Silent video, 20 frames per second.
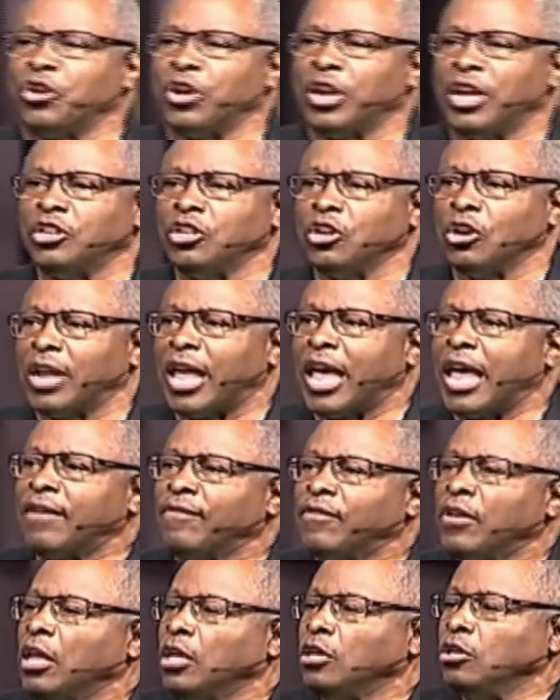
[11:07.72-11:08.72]
in your life,
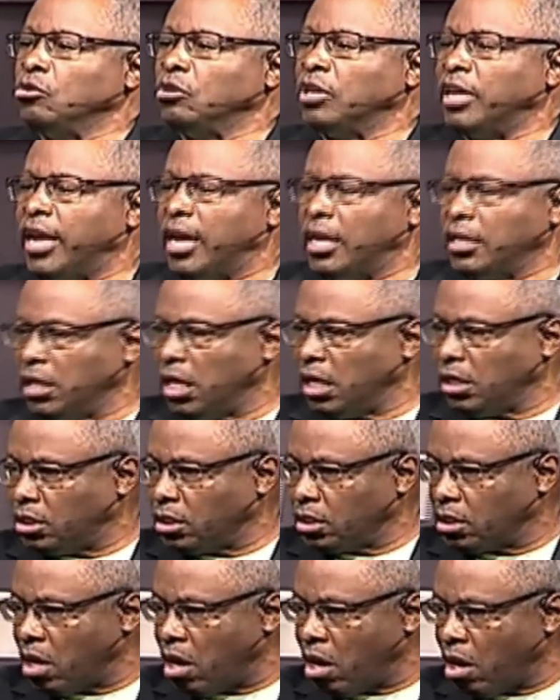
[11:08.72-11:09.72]
you can't get the
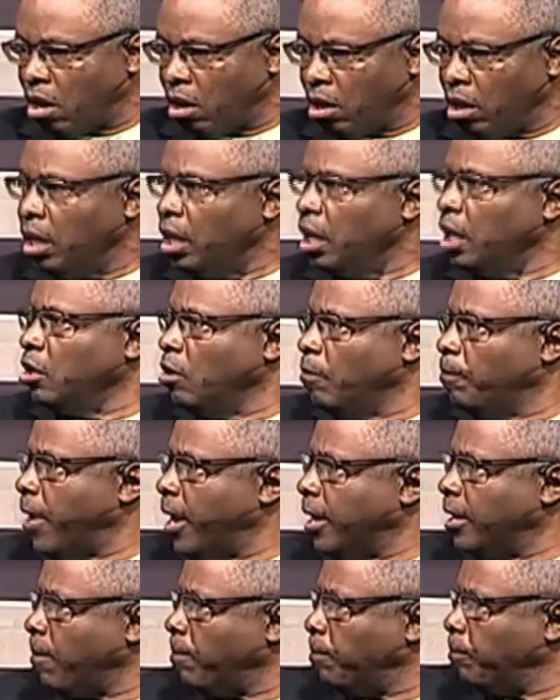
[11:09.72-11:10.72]
car. He'll
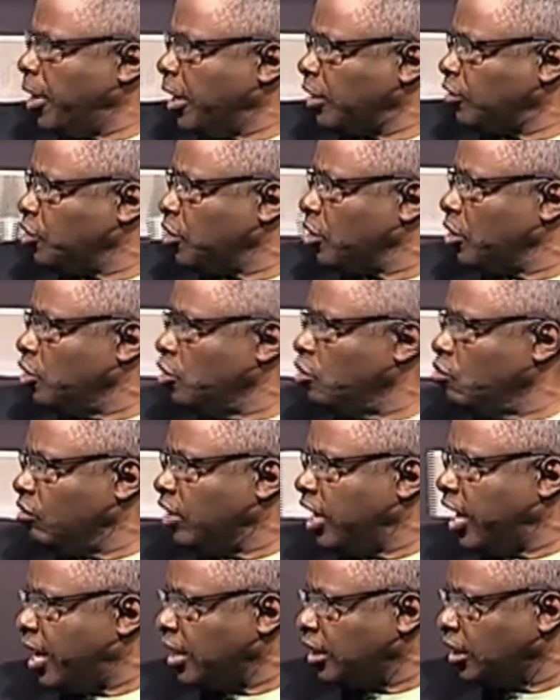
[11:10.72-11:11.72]
paint a picture, you
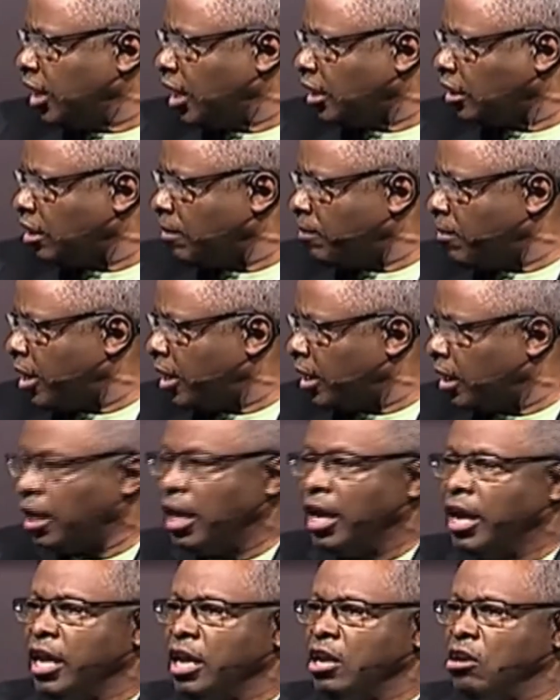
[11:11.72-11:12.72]
can't get the money.
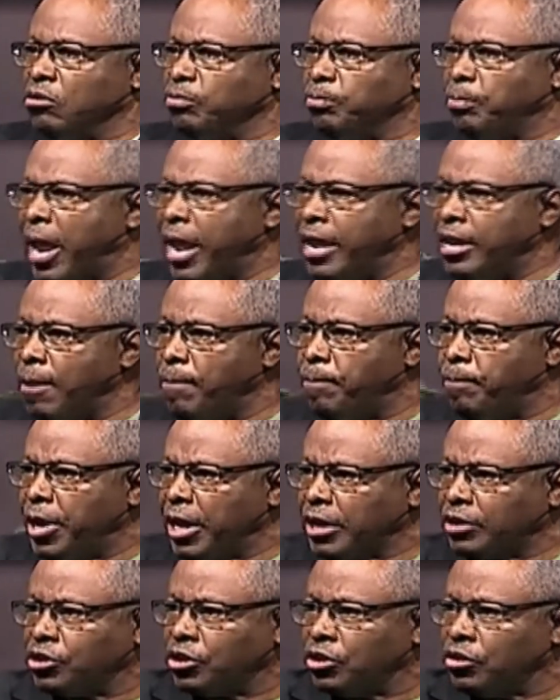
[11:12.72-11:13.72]
He'll paint a
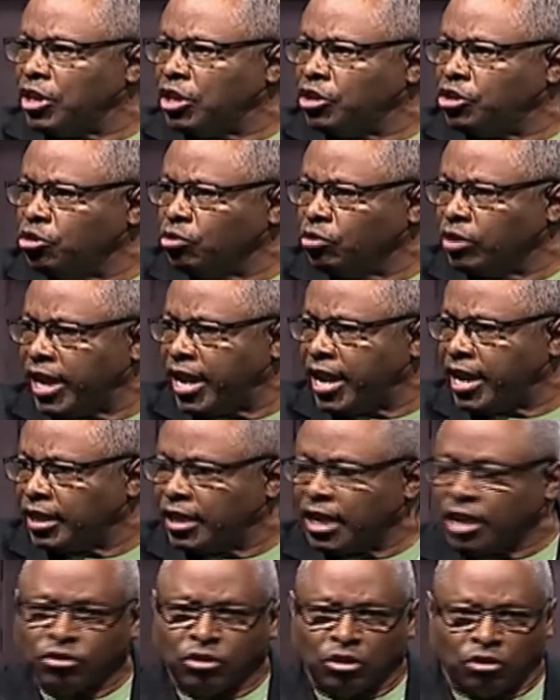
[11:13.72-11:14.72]
picture that you can't
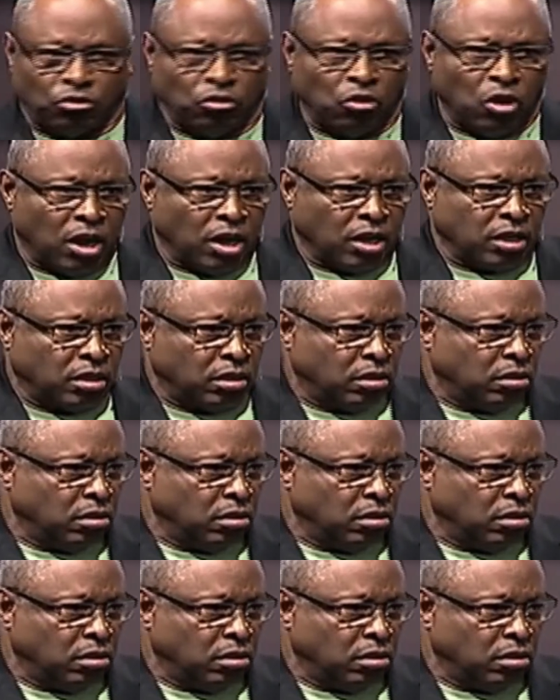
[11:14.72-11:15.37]
get the truck.